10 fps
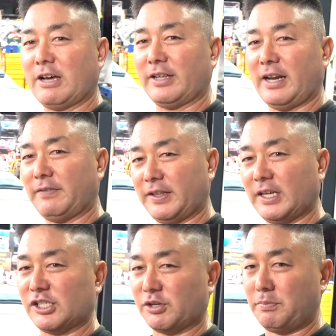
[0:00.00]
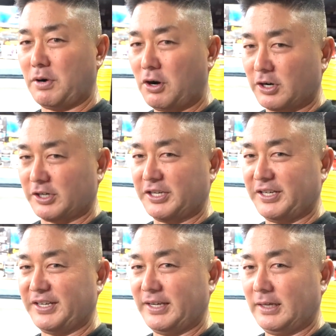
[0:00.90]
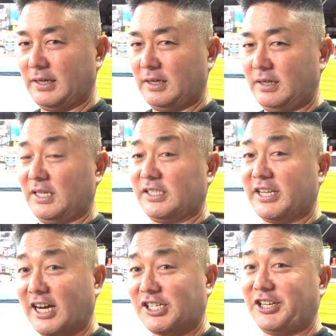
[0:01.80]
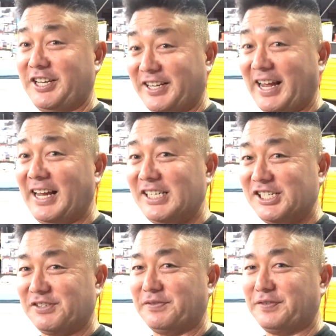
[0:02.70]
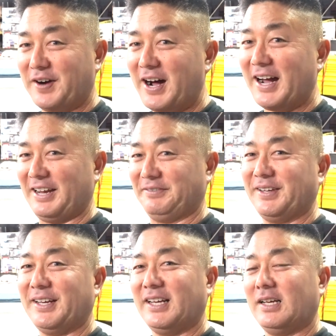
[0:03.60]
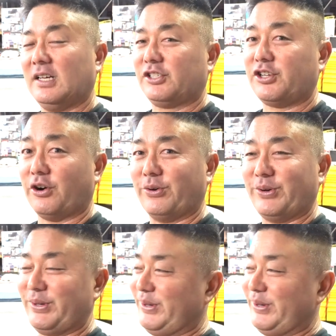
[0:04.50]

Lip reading: now that everything is apart, it's actually an H5. So